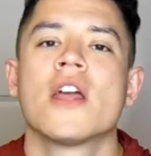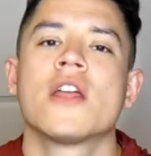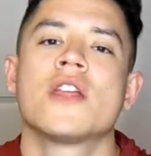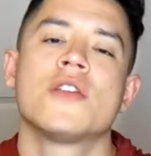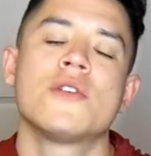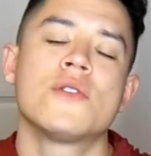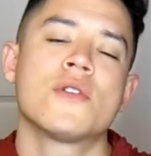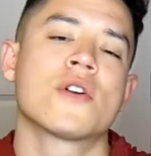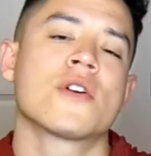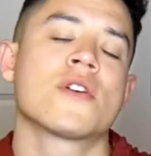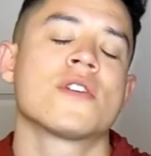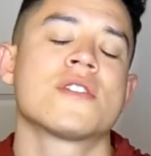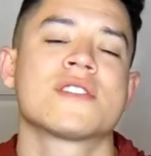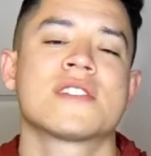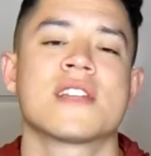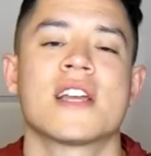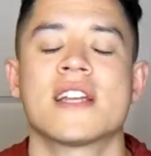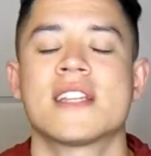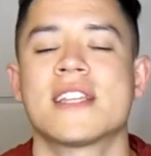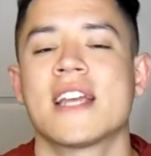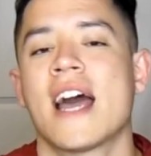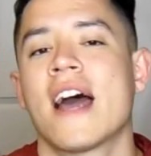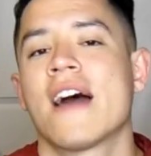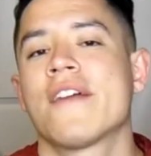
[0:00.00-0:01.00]
You girls
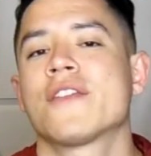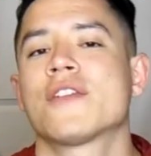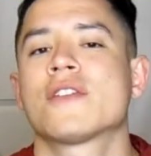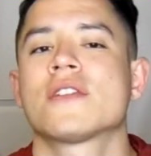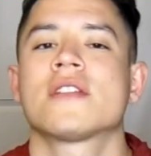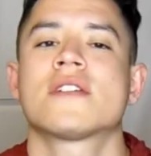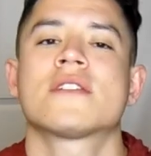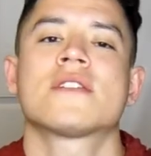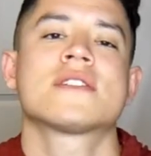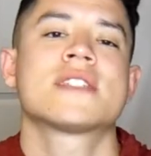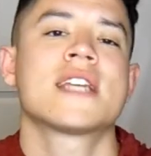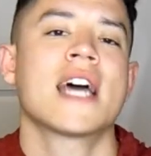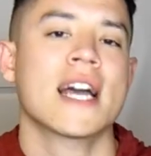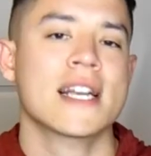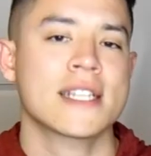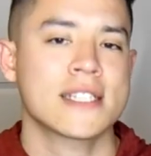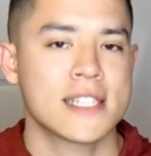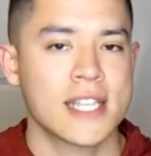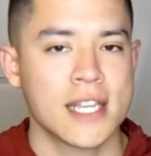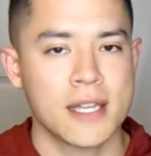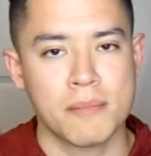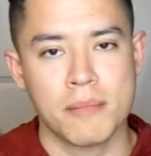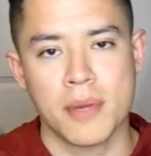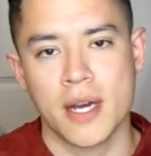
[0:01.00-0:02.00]
like to have your little
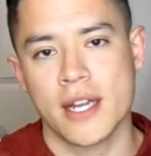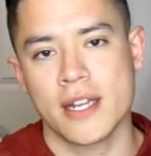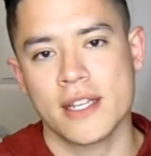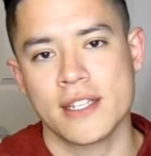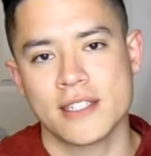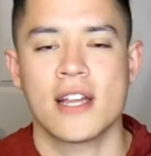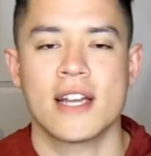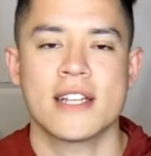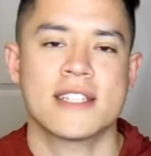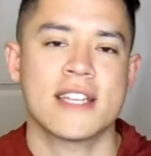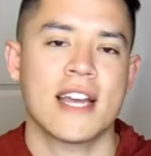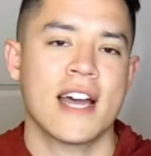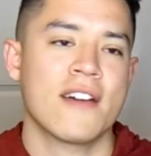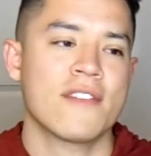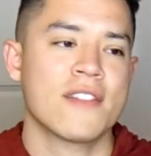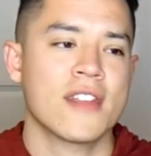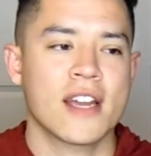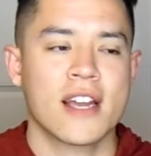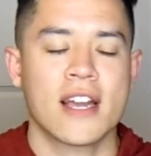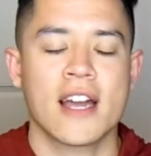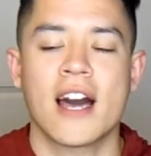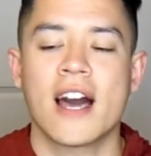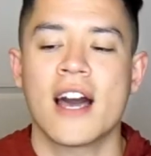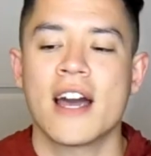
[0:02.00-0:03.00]
texting buddy. You like to have
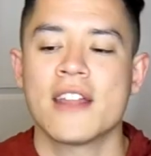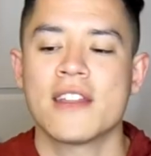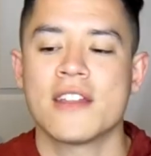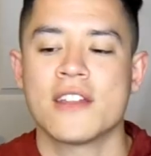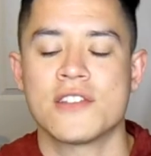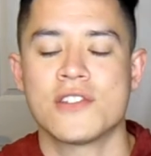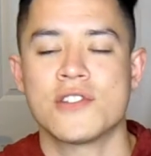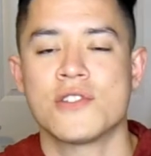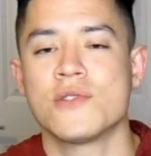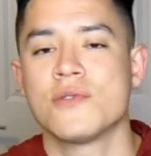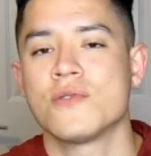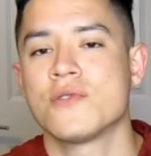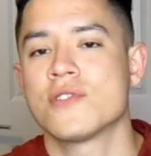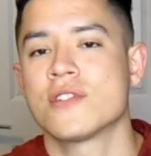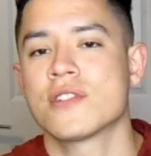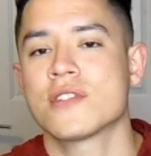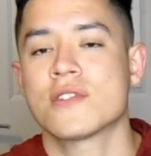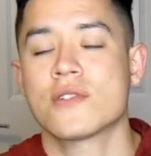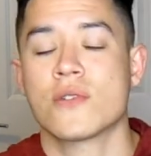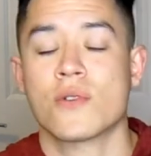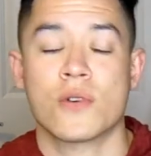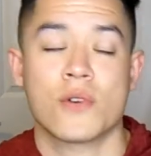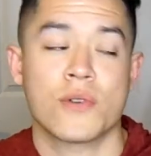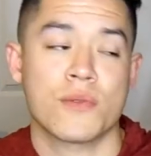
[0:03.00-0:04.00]
that guy that you
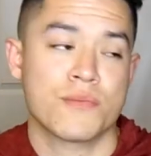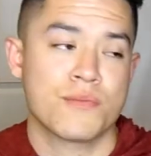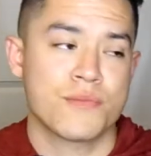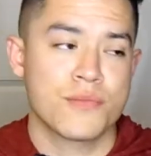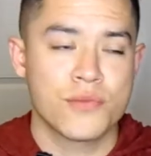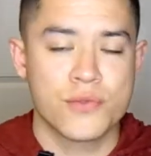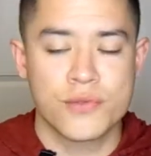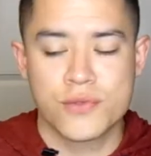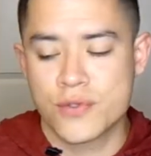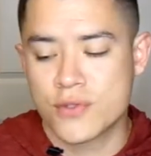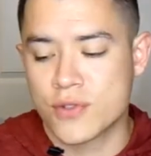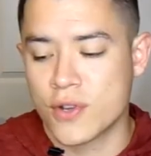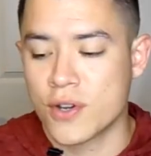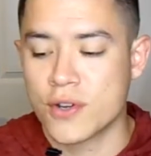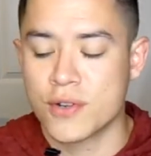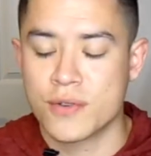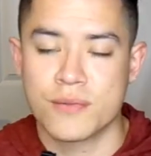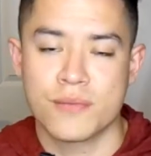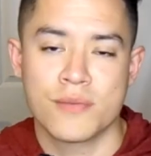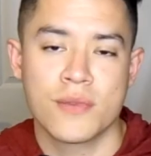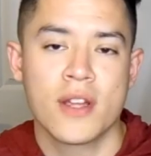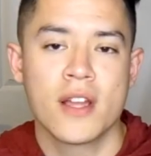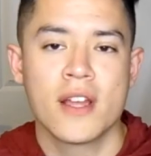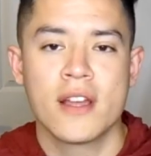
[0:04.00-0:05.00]
just, or
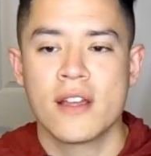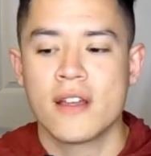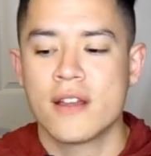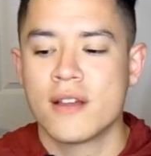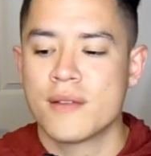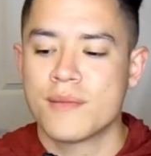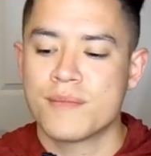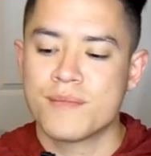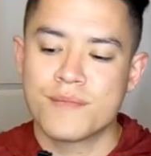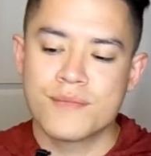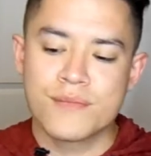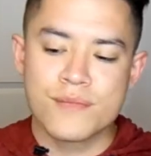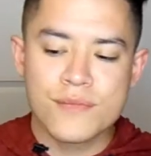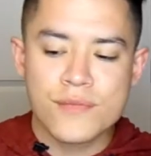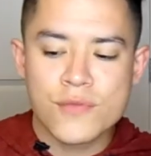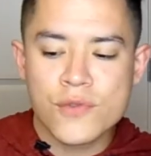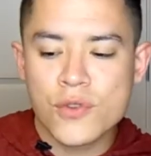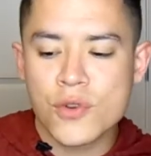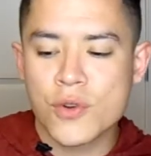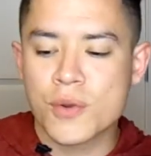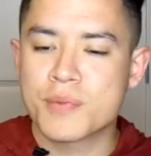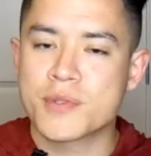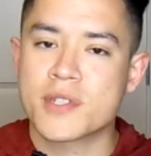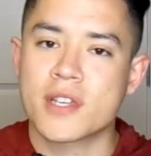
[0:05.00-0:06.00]
certain
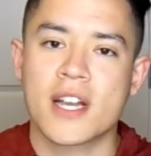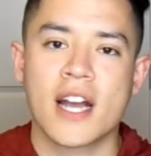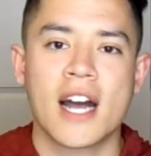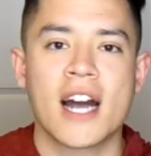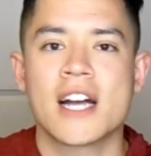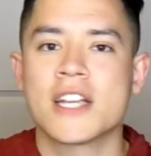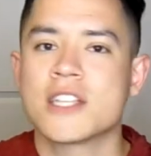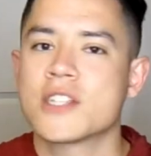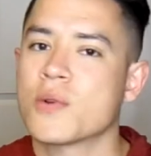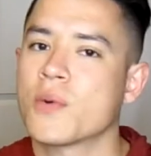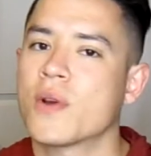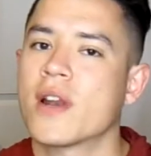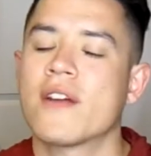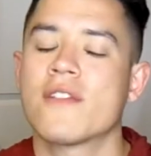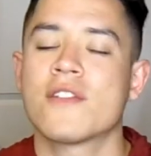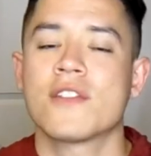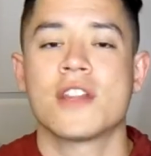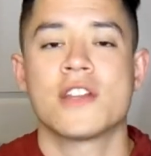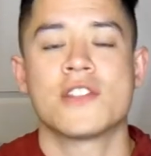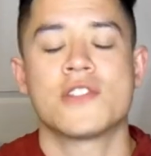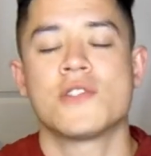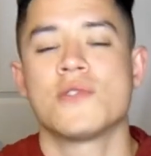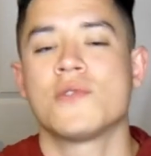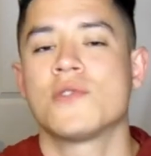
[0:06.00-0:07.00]
groups of guys or whatever
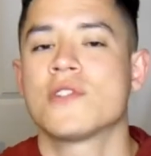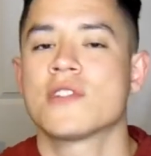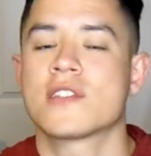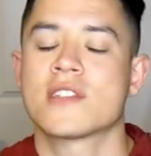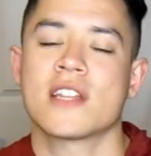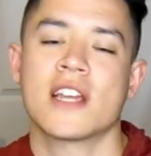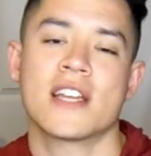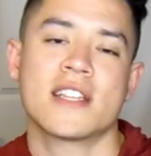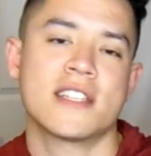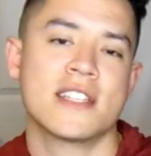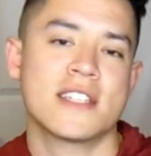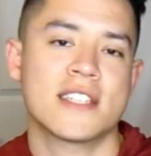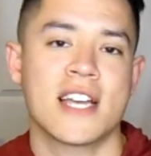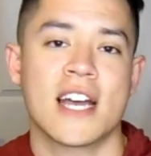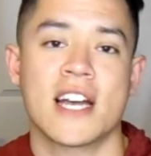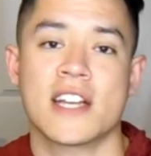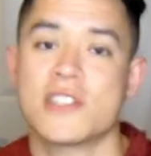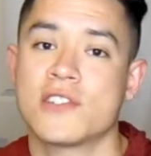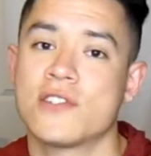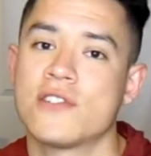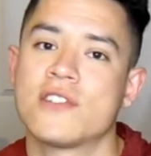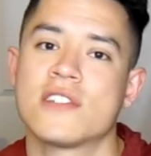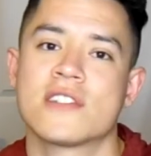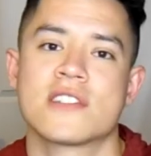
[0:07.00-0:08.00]
that you just like to
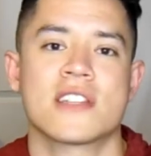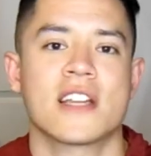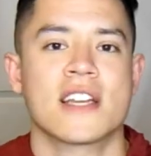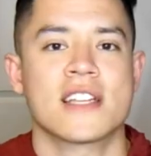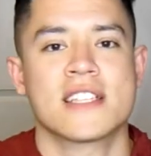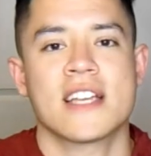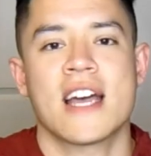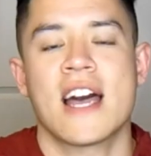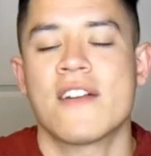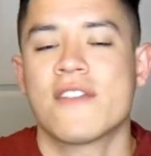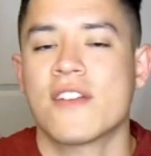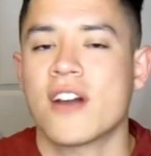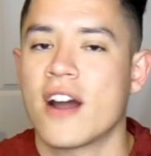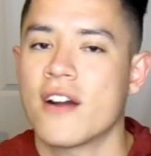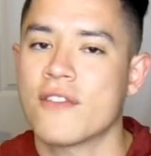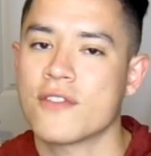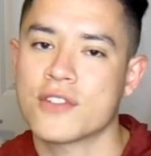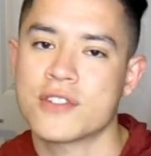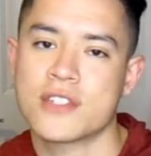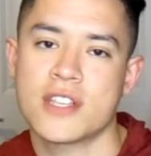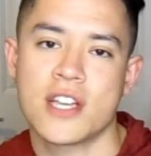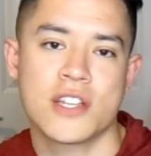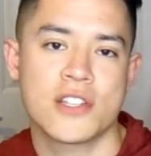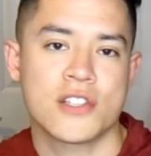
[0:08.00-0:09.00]
text, you just like to have
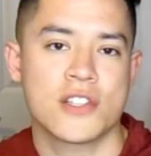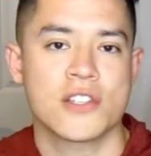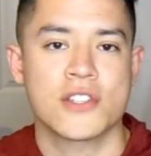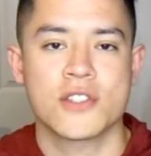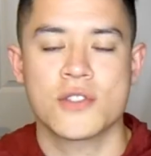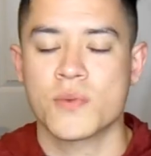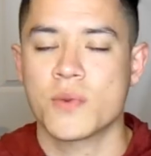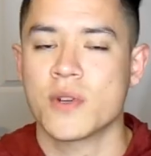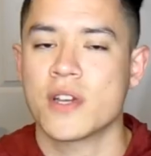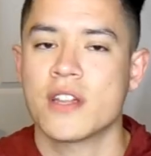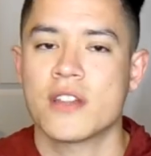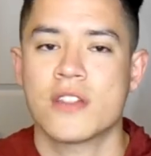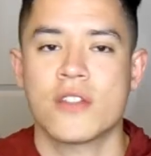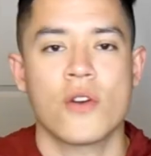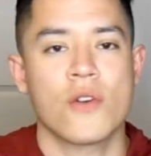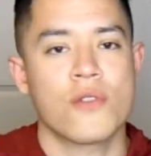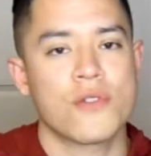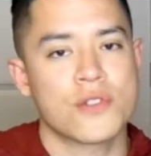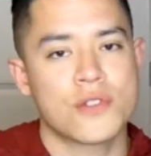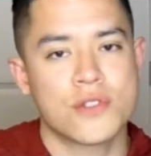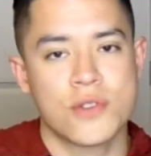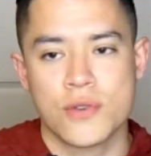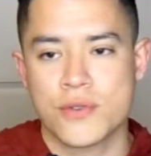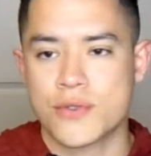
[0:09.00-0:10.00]
conversations with
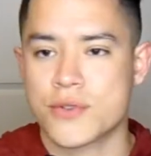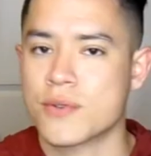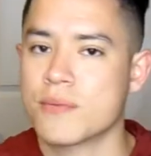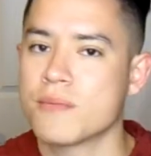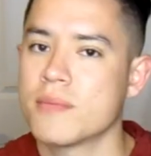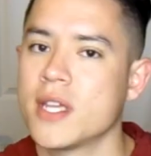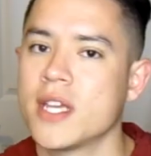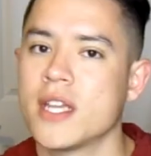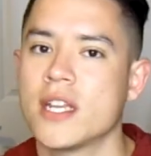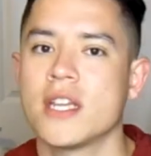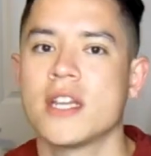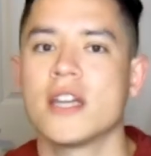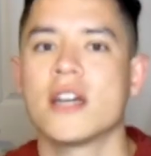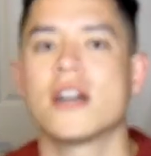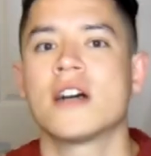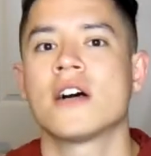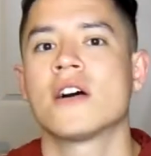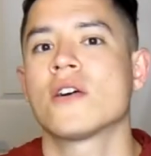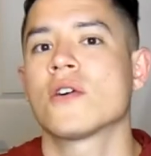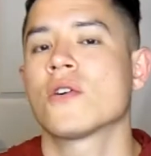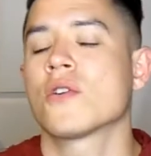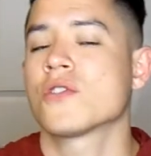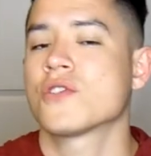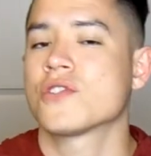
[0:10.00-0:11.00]
over social
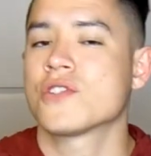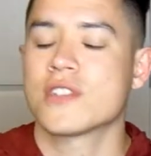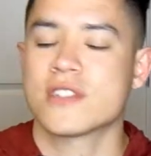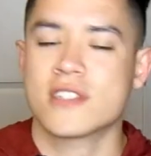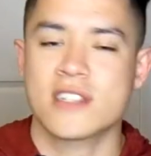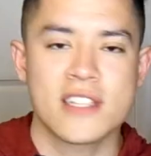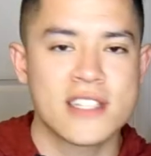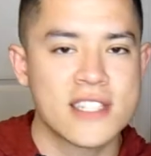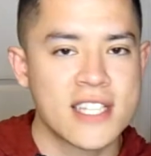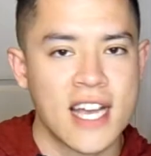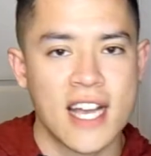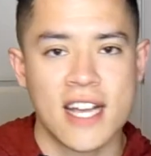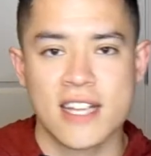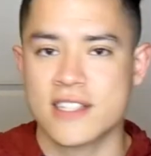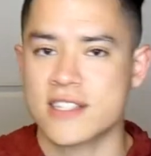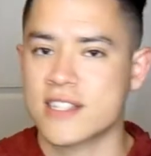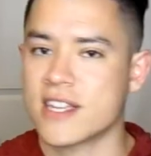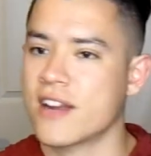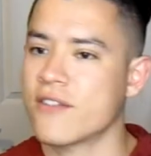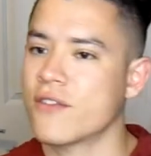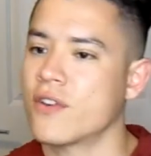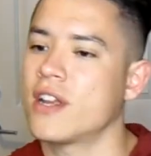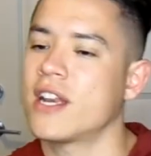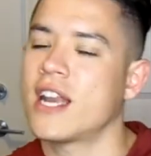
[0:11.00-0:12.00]
media, or just to text
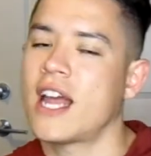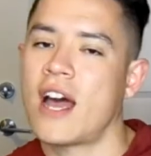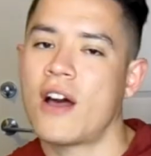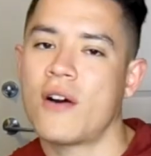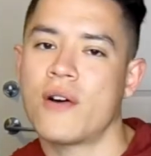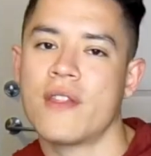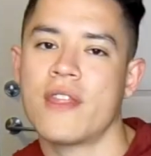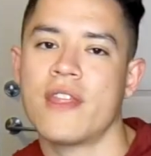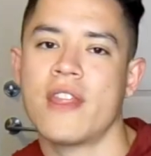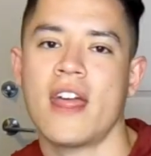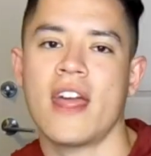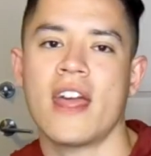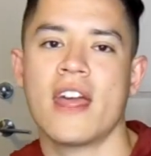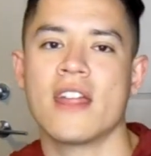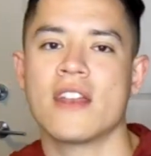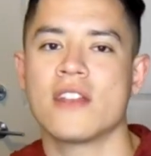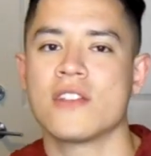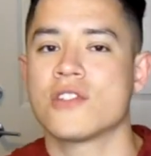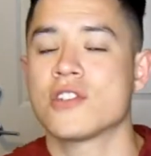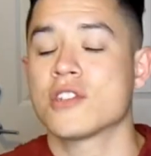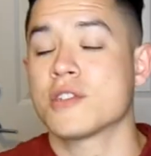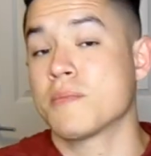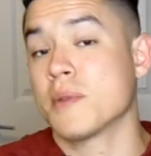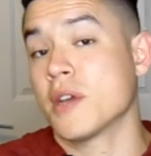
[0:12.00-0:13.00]
every now and
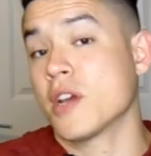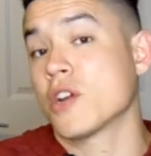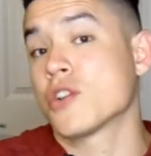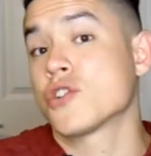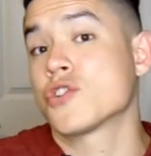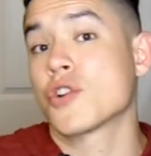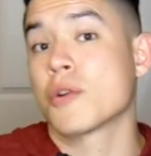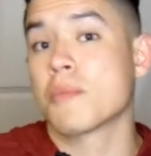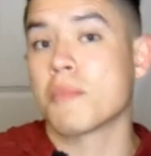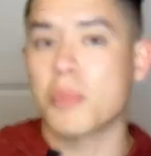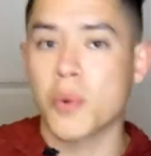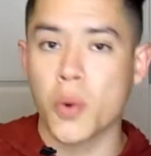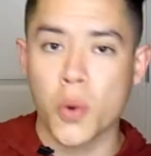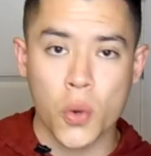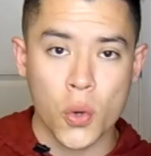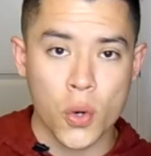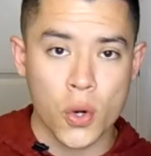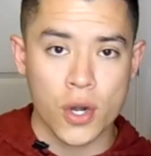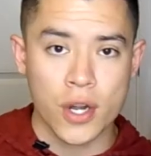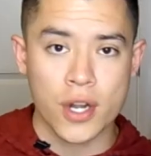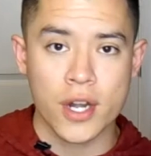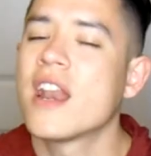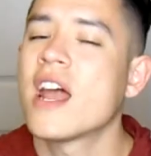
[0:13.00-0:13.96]
then just because you're bored.